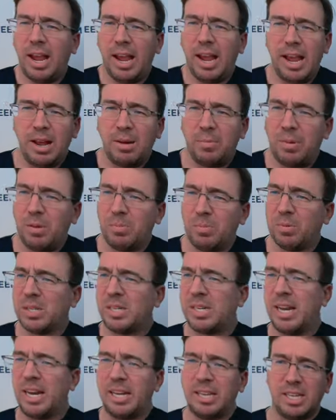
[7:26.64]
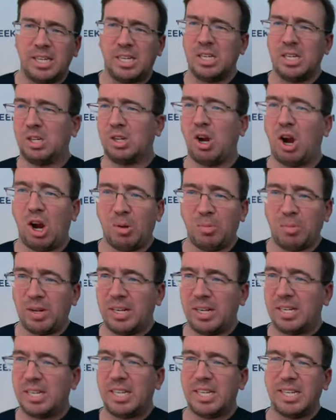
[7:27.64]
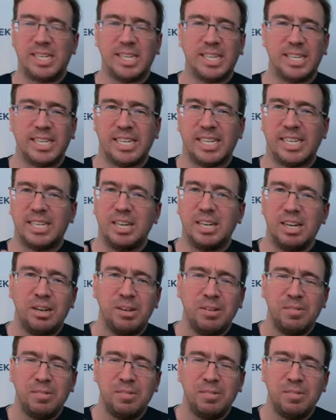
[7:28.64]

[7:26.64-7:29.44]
And people saying this is garbage, this is